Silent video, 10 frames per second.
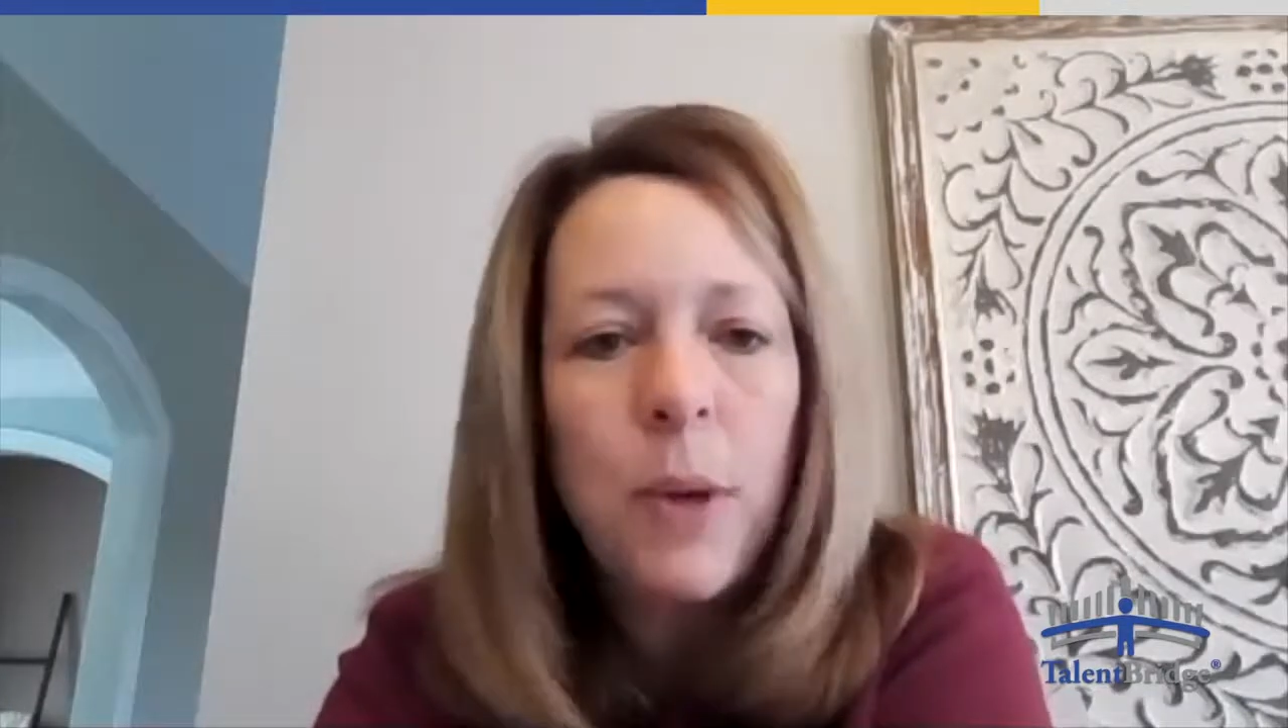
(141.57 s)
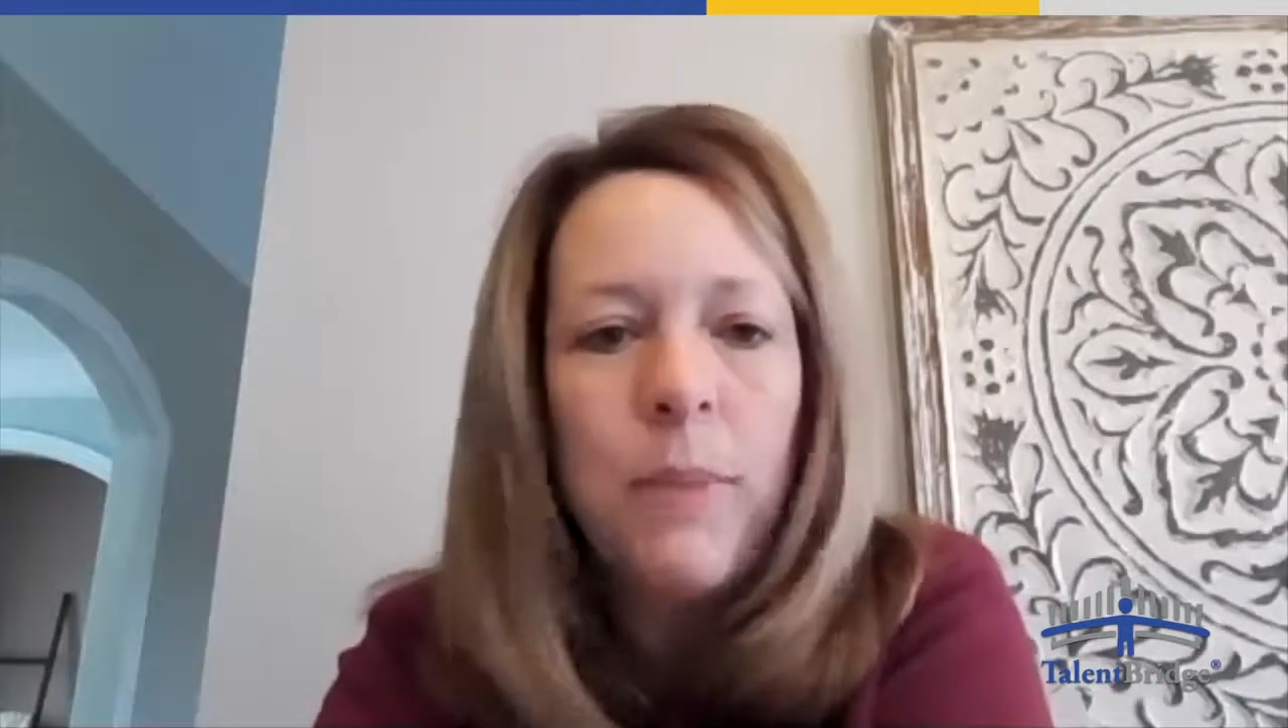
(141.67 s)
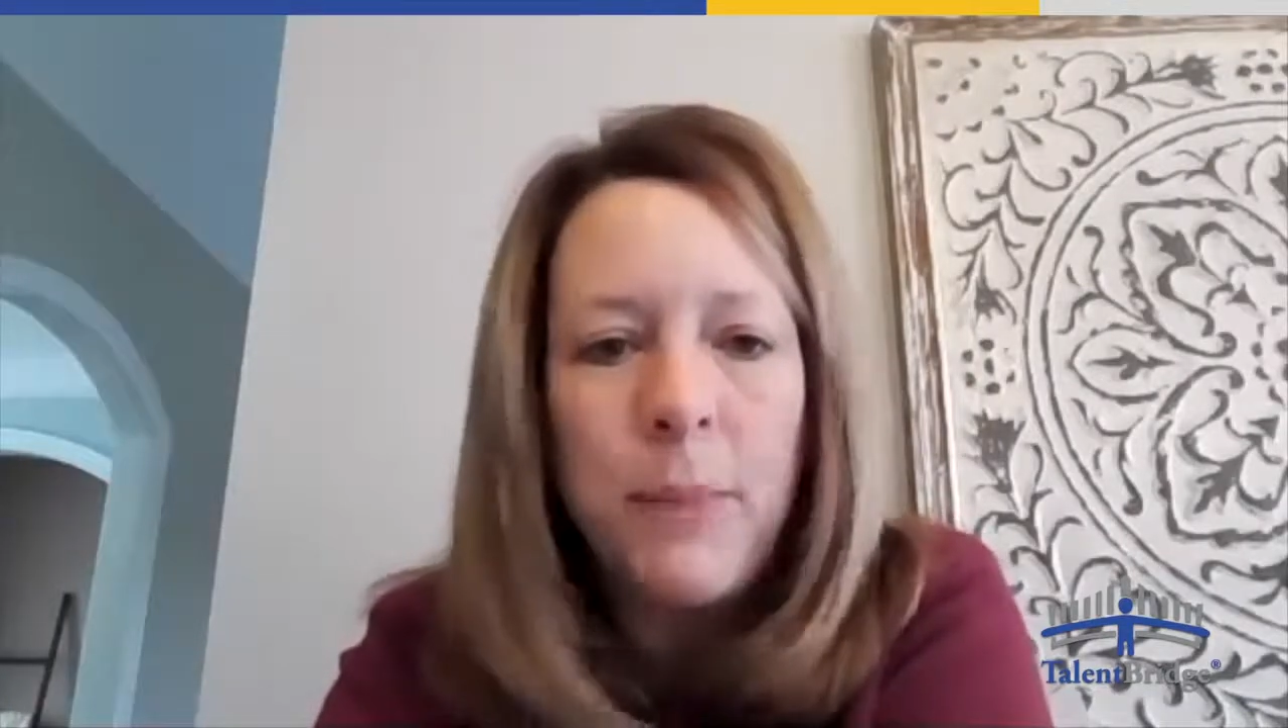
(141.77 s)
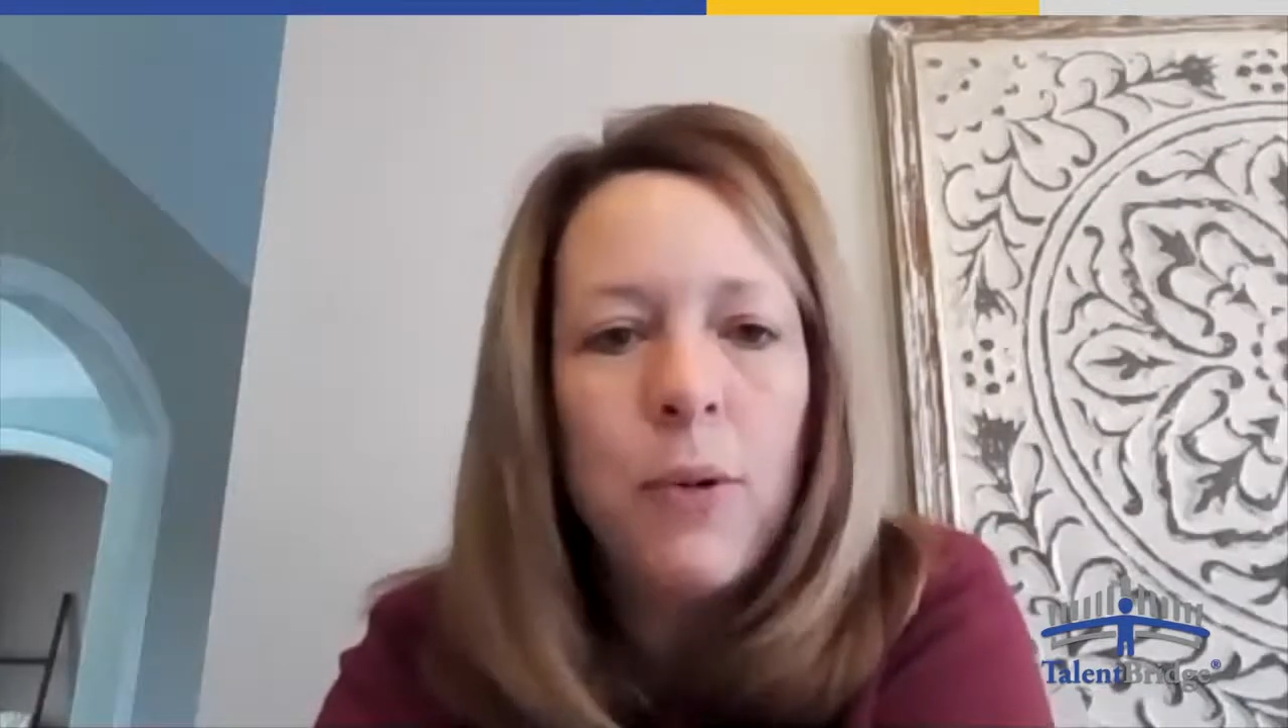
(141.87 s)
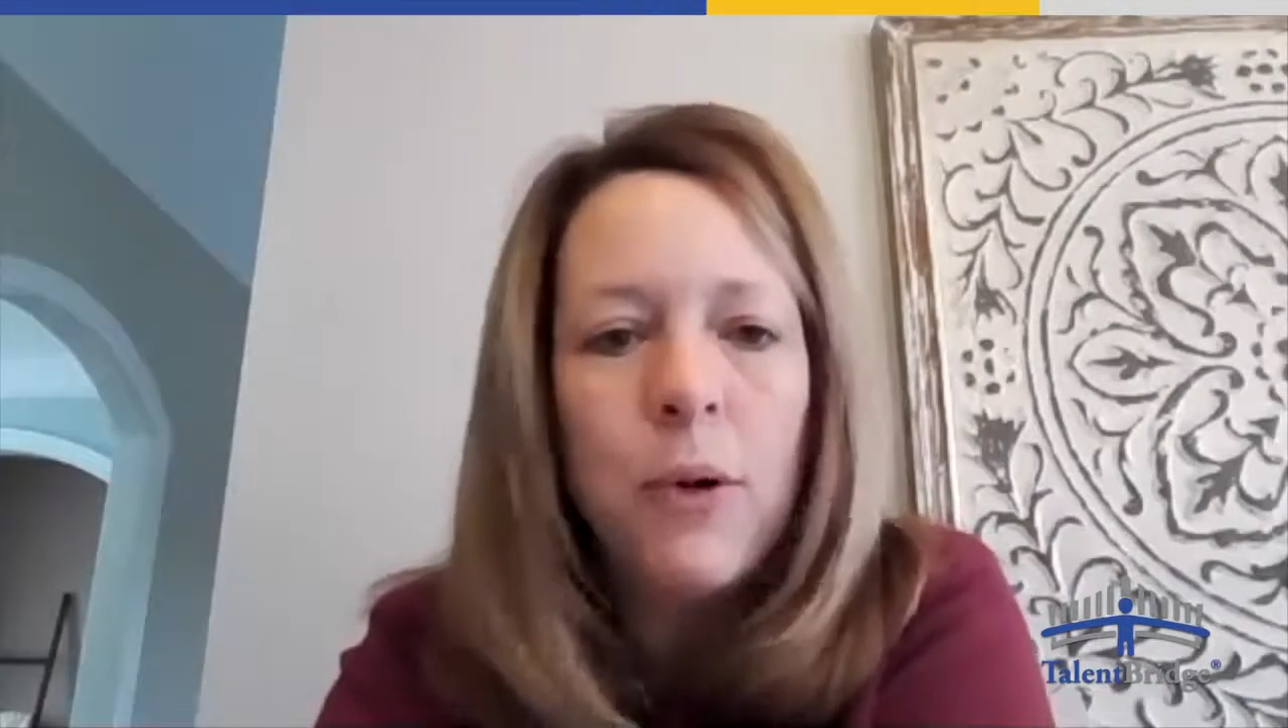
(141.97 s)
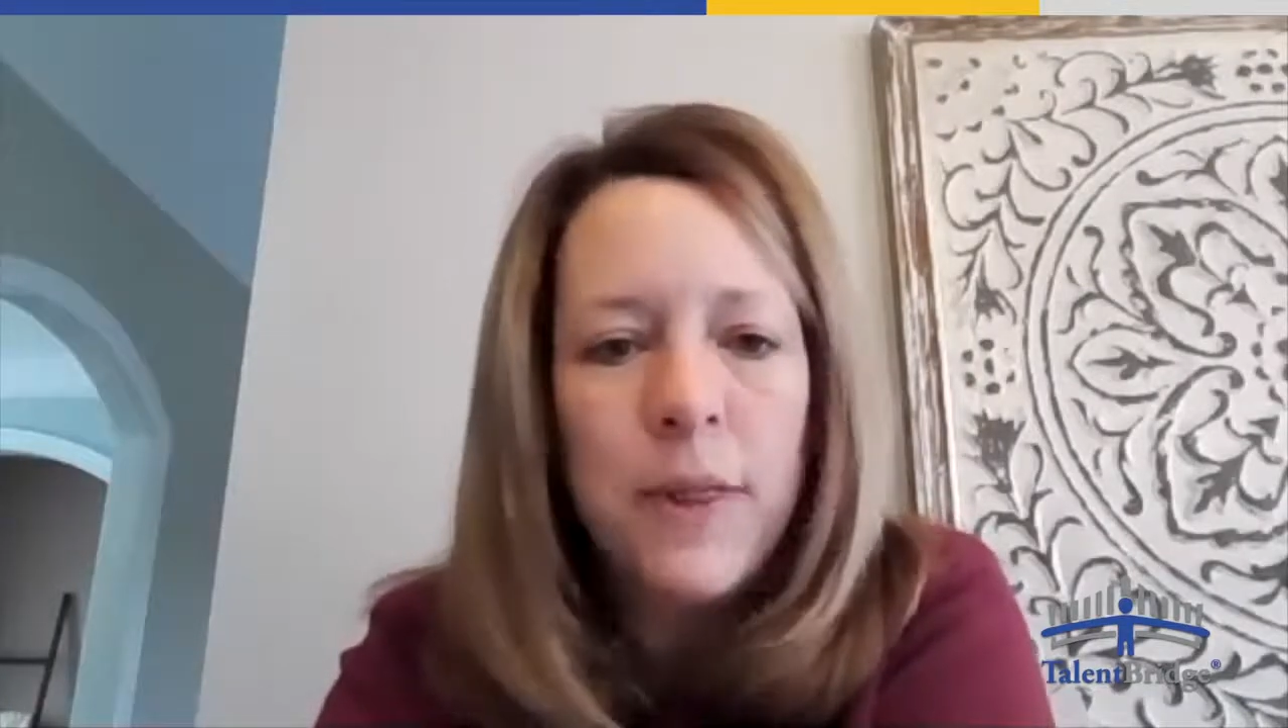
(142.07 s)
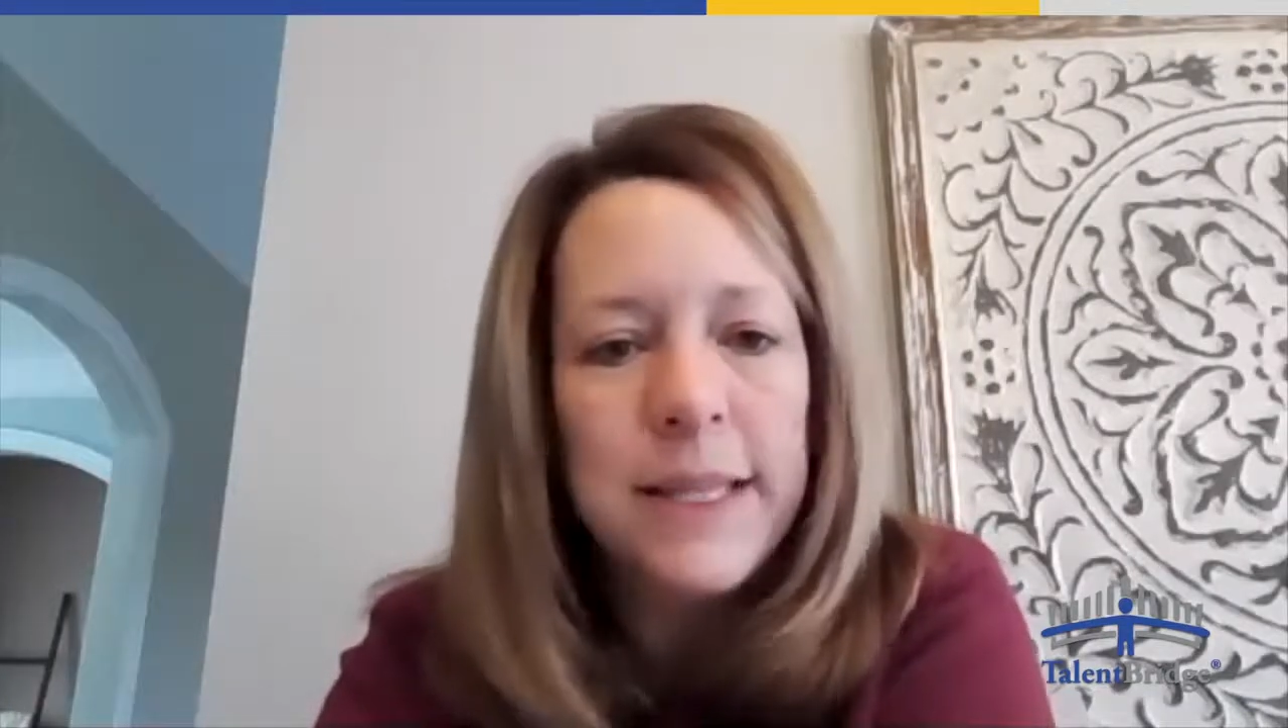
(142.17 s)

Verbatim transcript: people in the